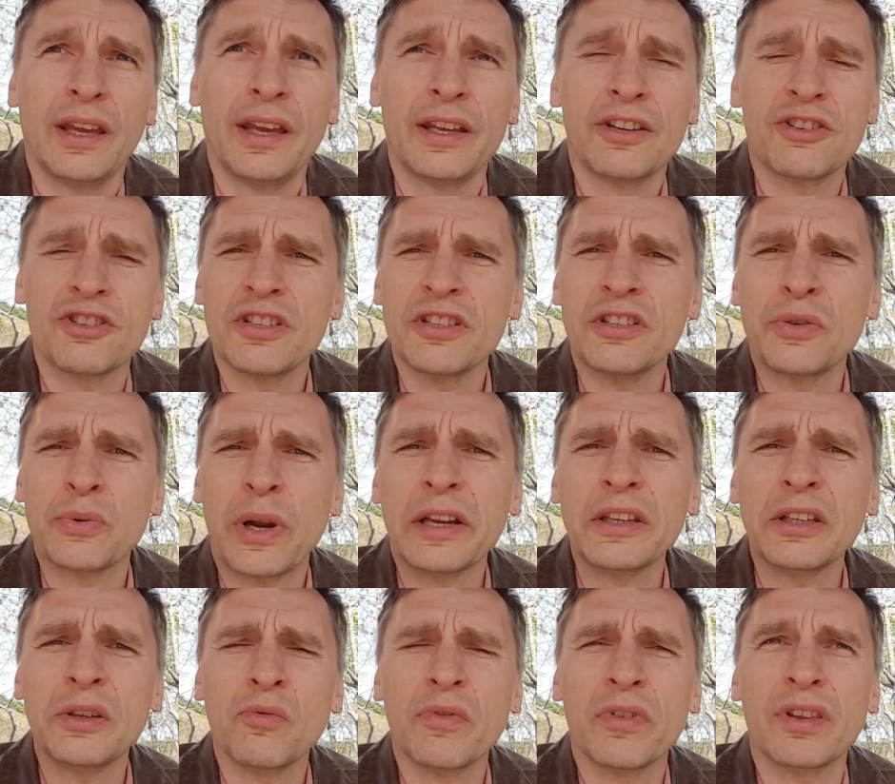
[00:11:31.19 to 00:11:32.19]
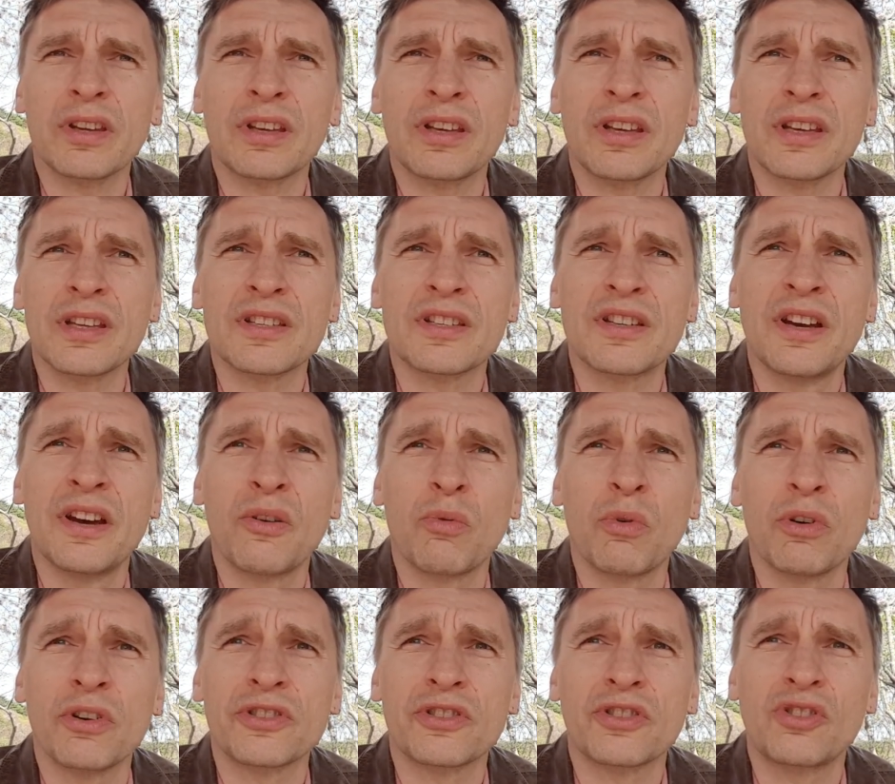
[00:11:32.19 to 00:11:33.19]
And just interacting with the kids
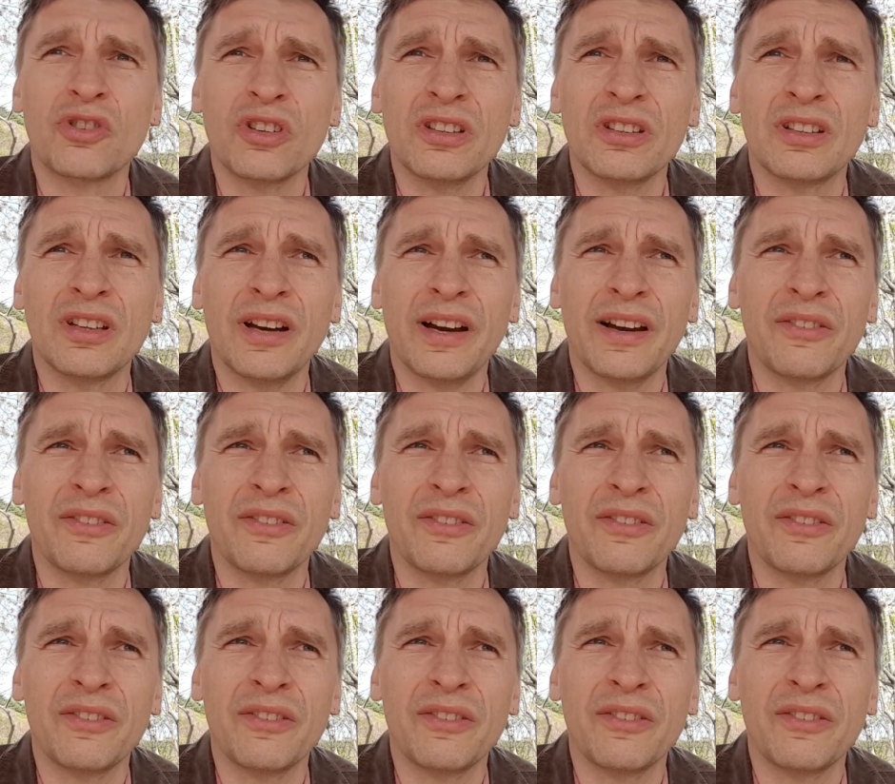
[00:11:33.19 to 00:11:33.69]
was good.